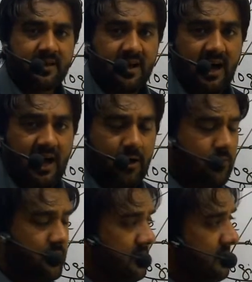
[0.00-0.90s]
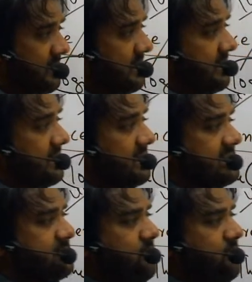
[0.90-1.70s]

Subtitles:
How? His